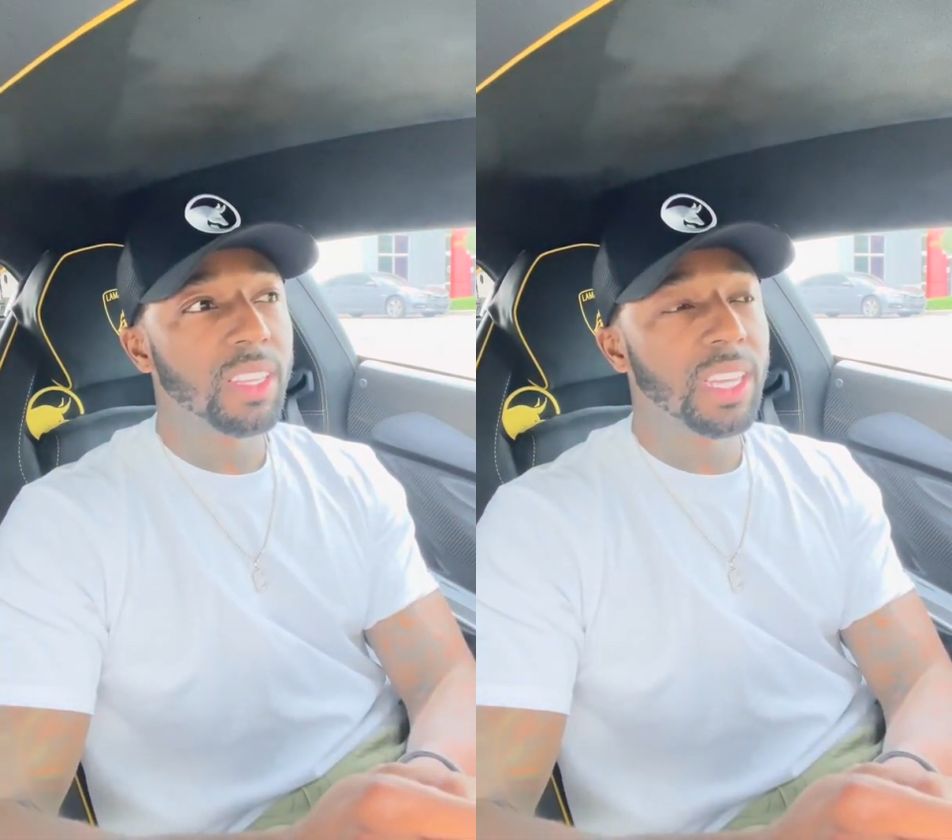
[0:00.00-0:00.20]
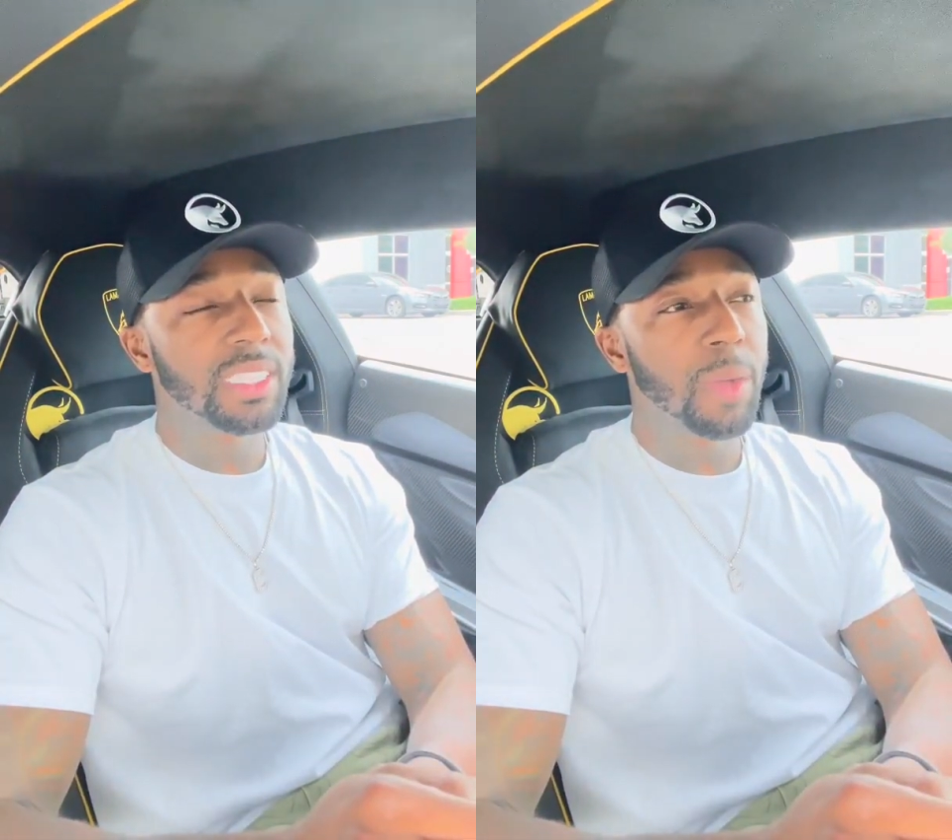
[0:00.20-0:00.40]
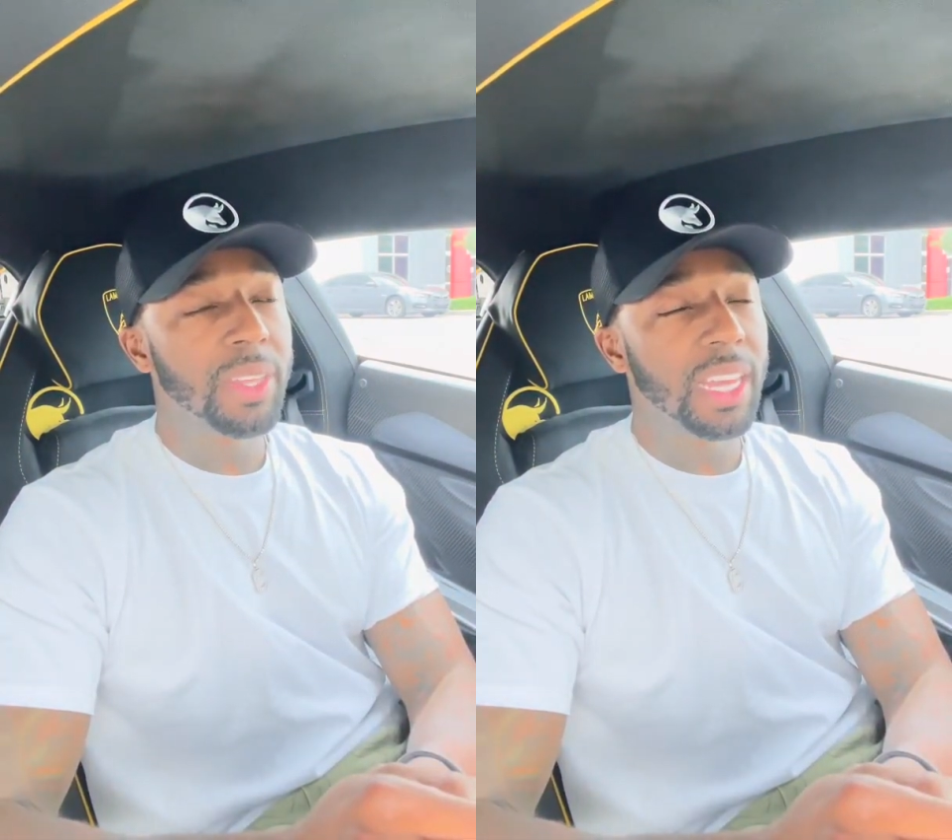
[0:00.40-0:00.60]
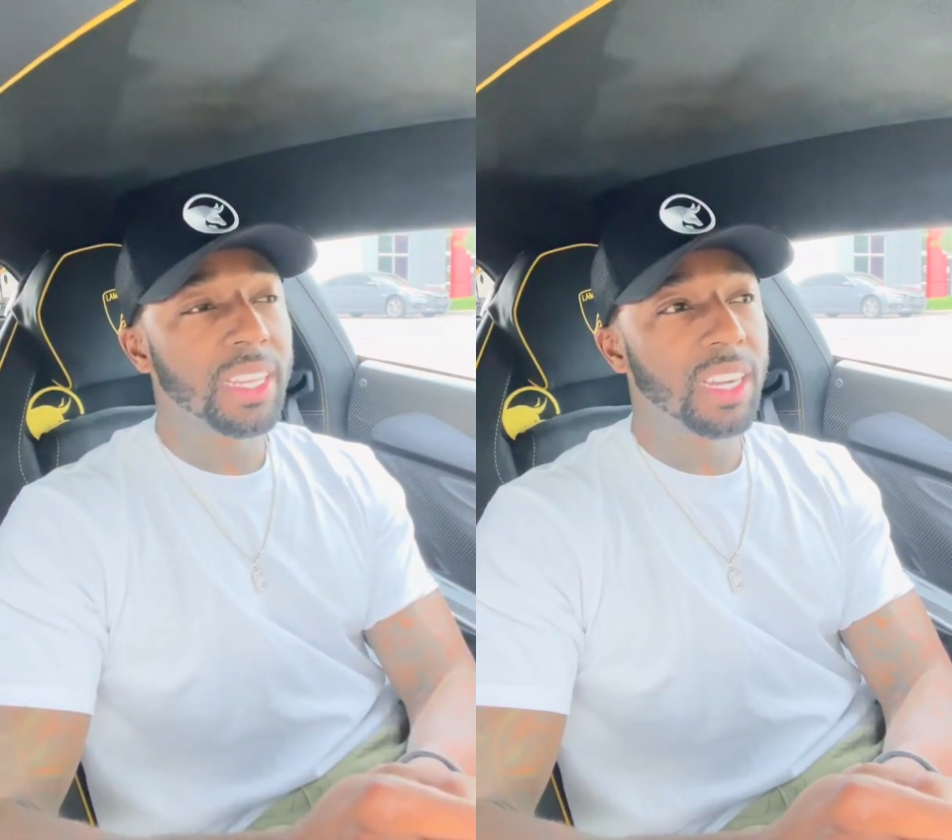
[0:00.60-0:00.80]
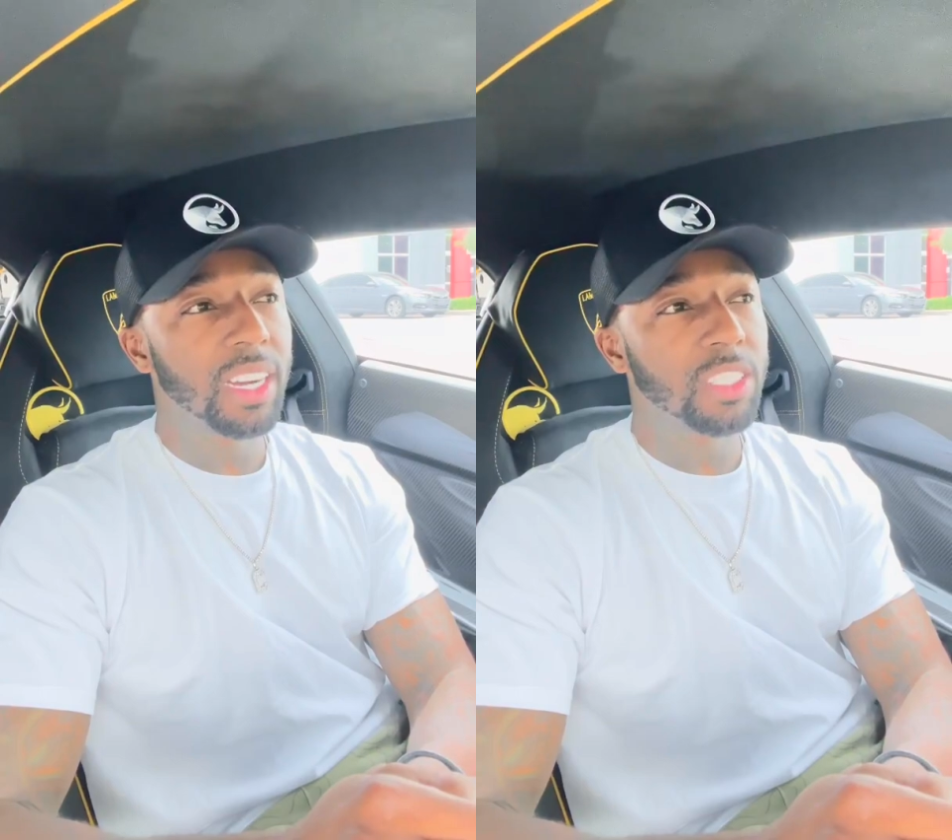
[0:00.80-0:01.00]
tell me that
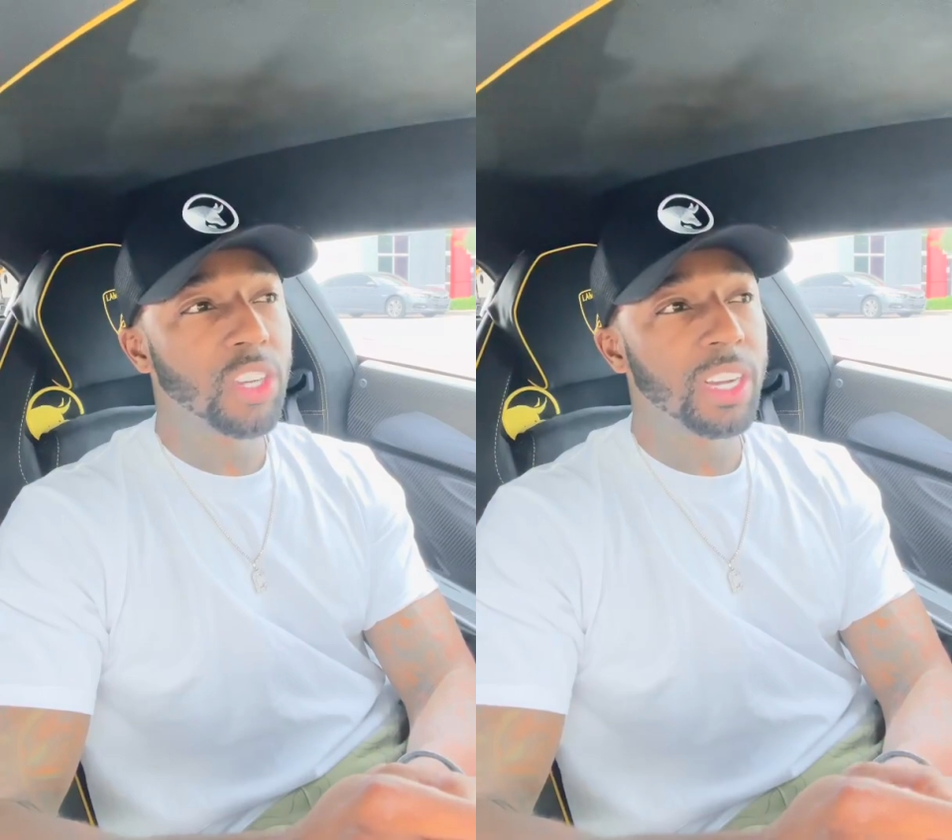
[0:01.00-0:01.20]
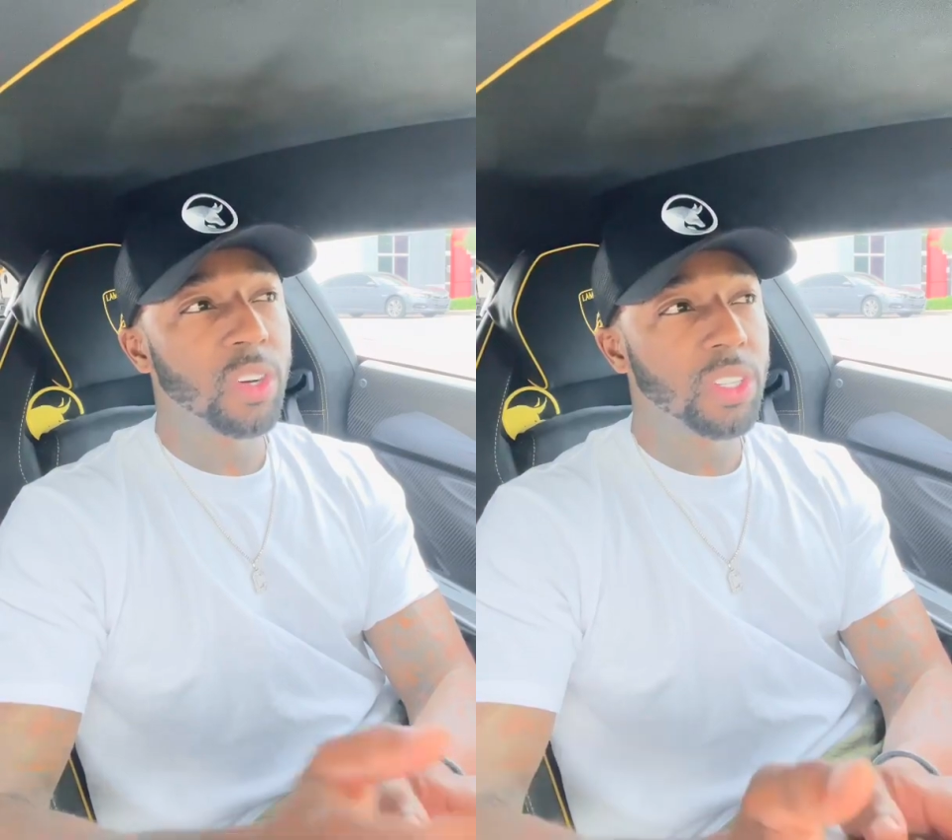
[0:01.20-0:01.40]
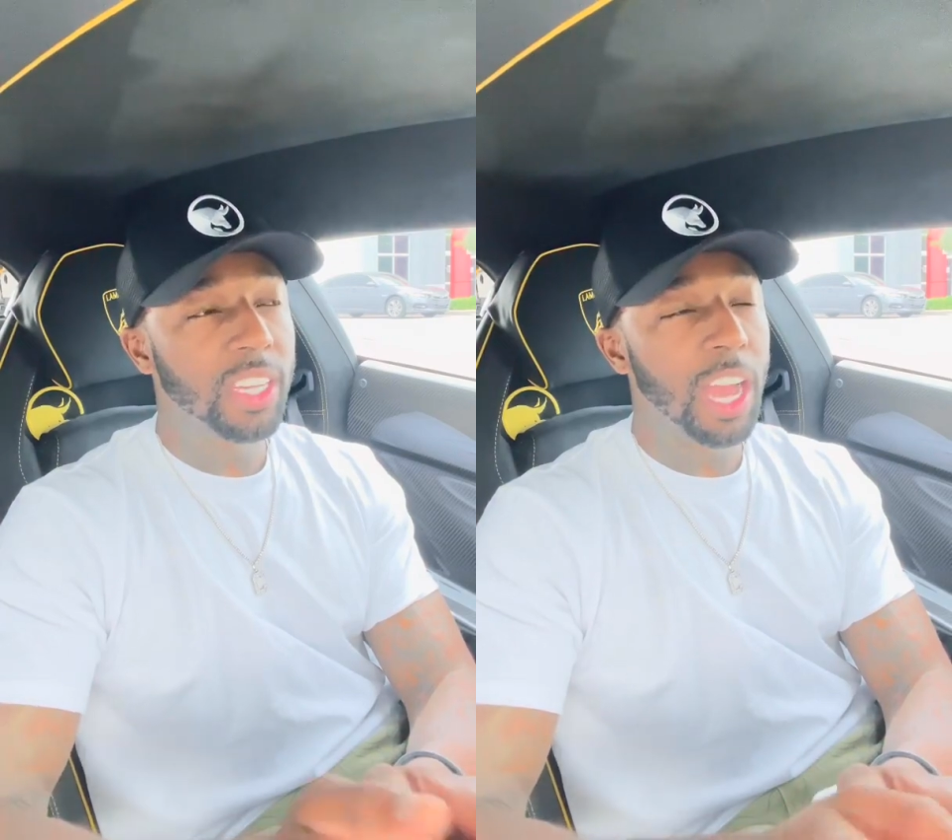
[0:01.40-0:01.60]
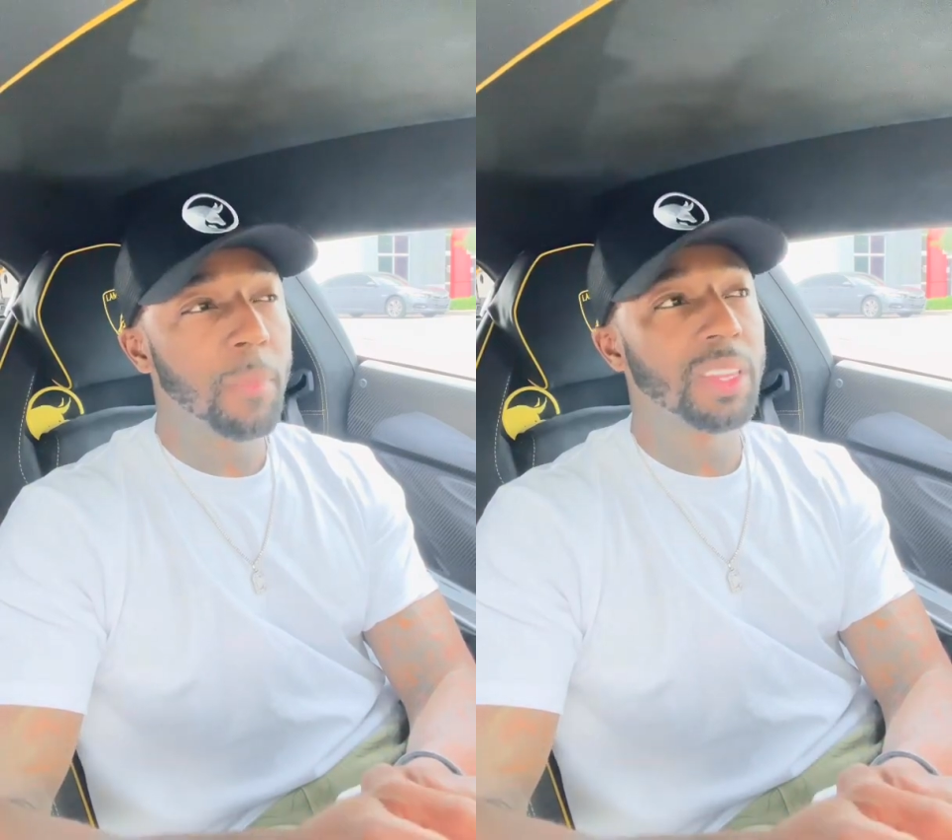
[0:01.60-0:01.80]
they're trying to grow their account,